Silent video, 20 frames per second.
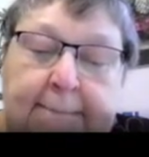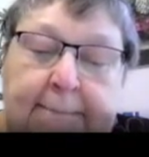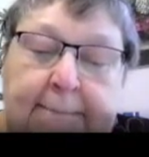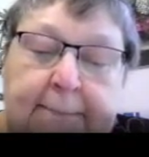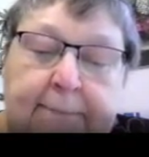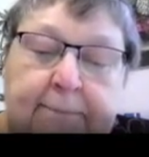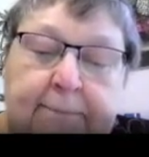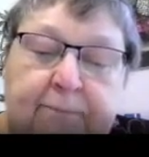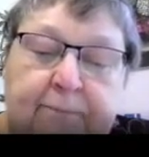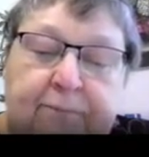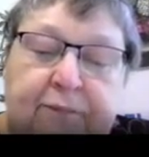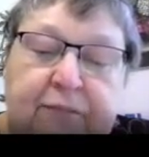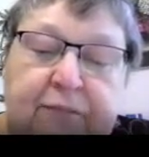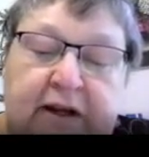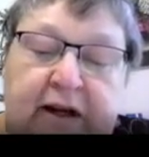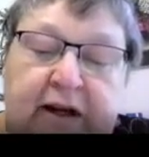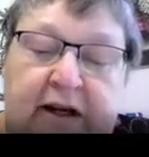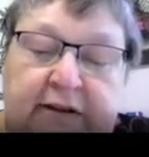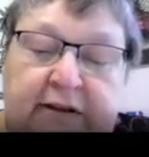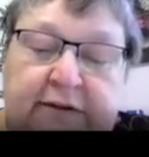
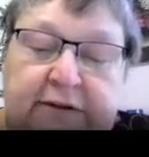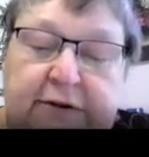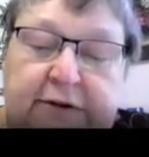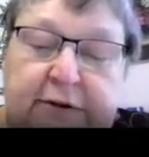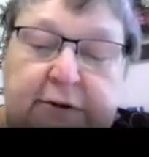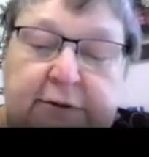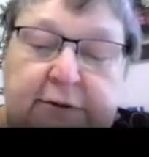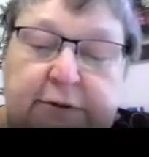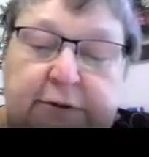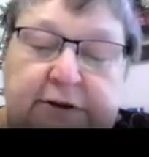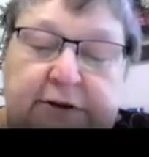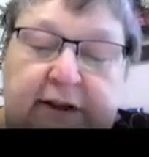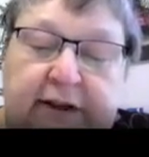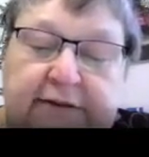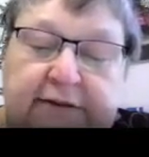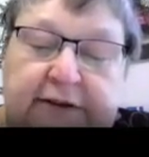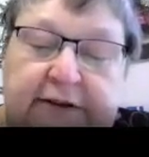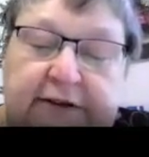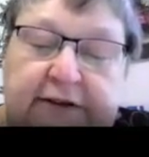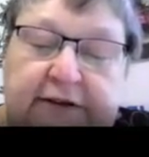and so you
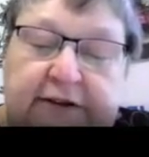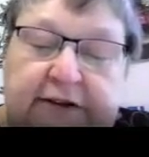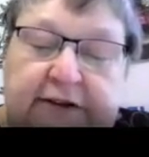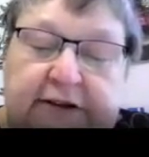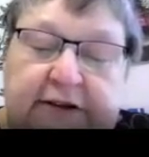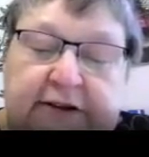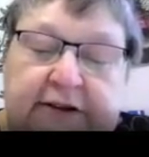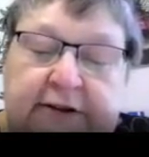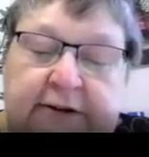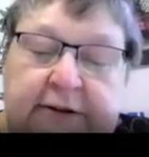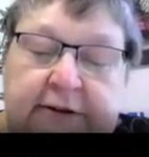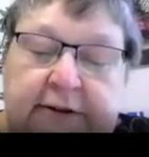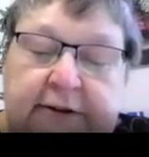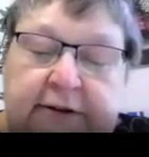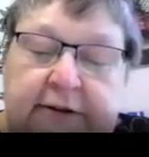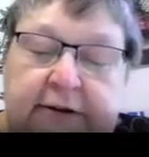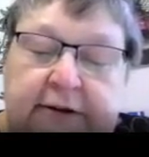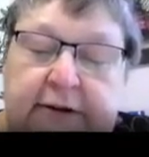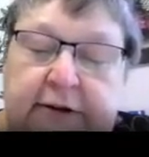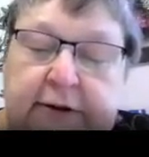have this E,
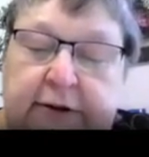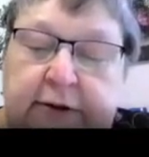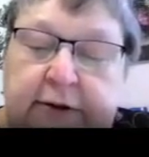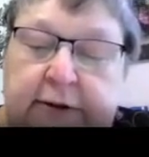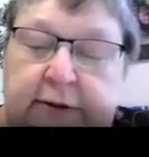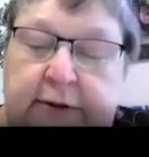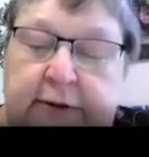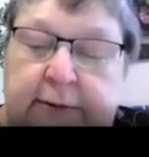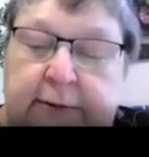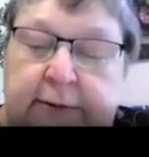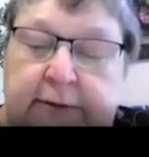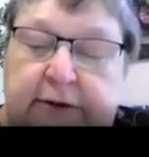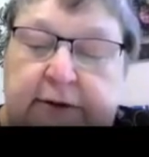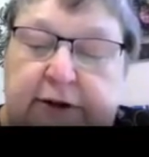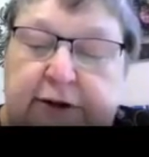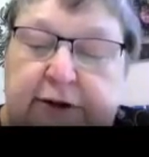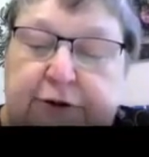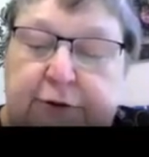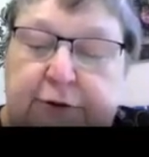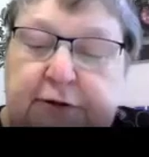
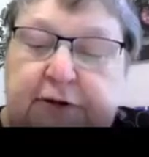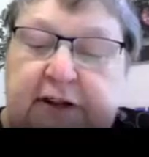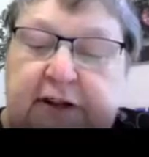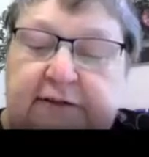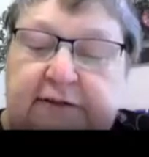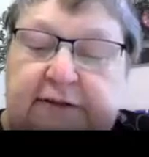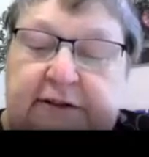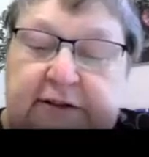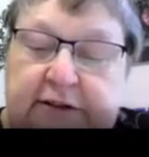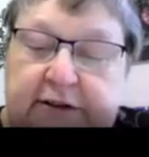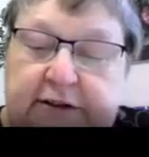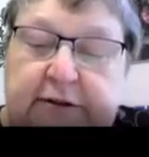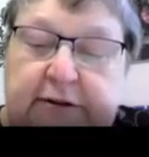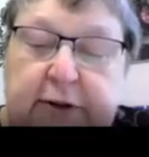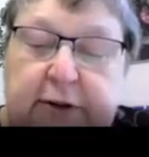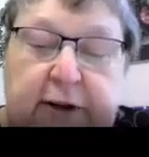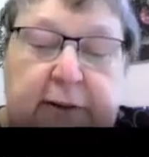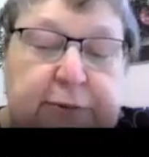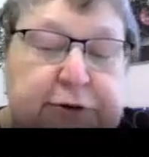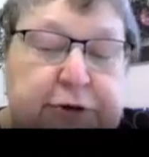and you have this.
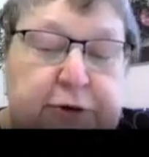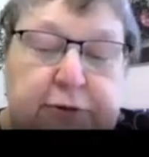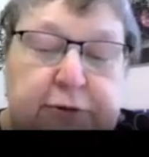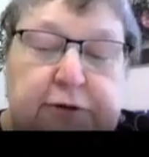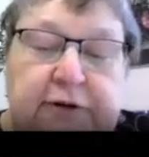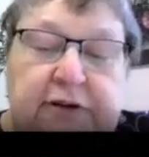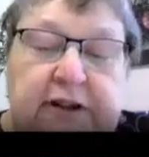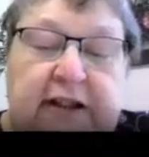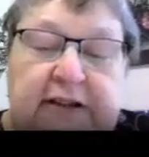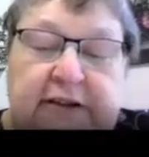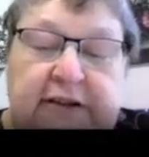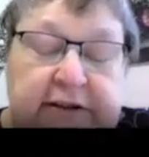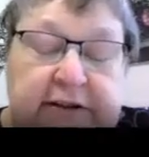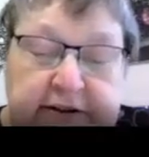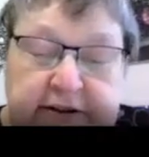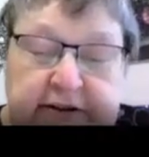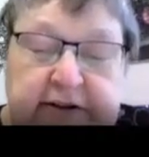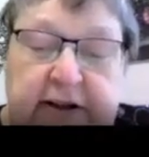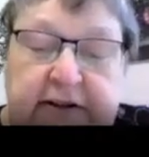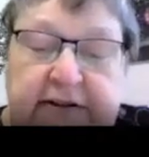You're absolutely right.
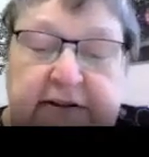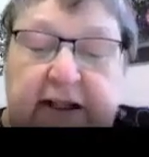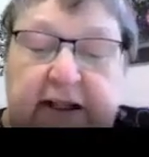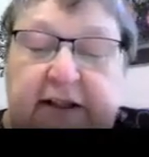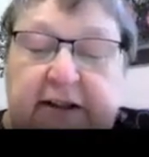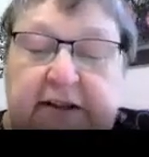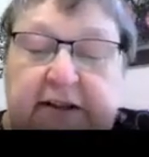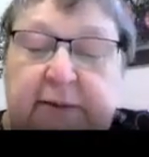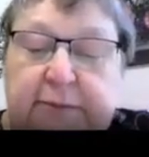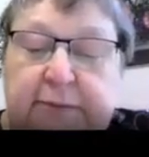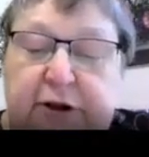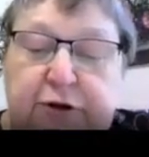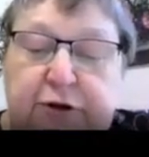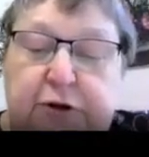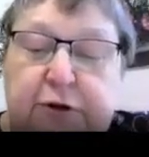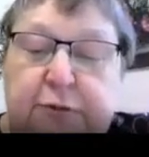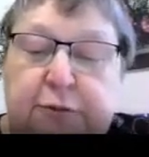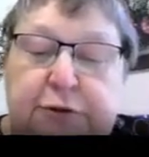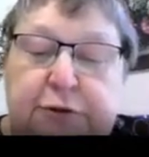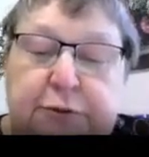This is that diagram that
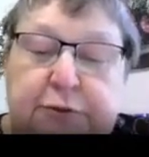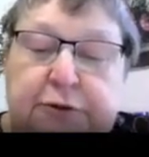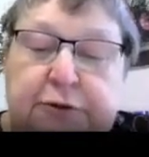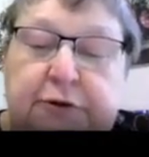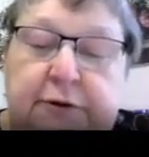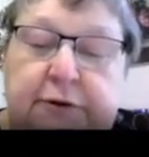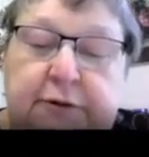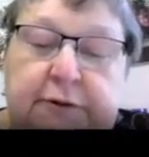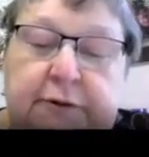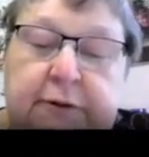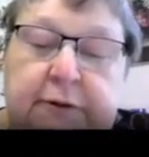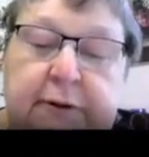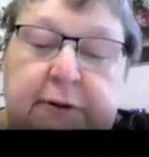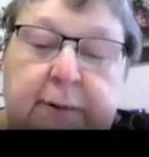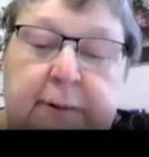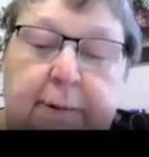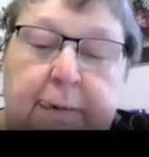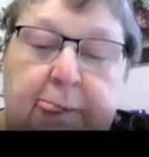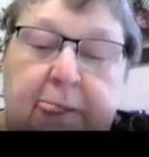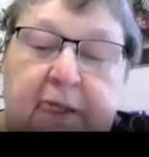commutes.
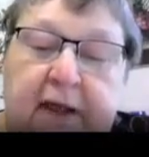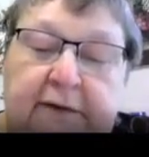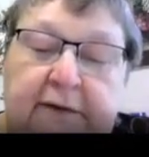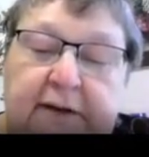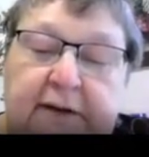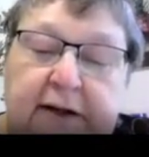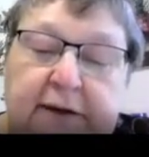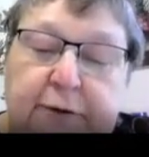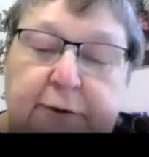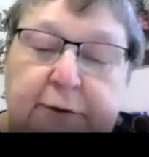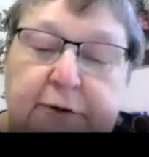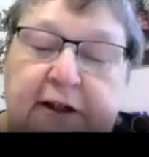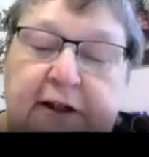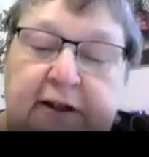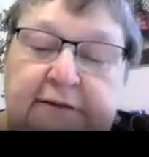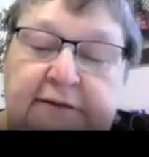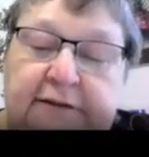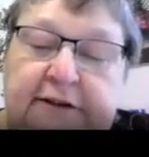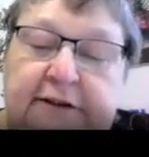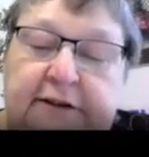And then you
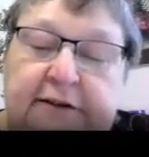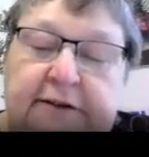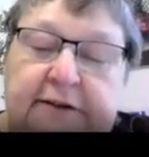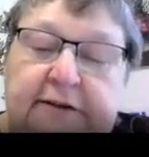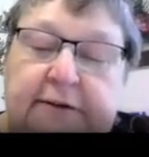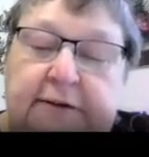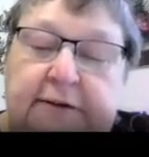have this.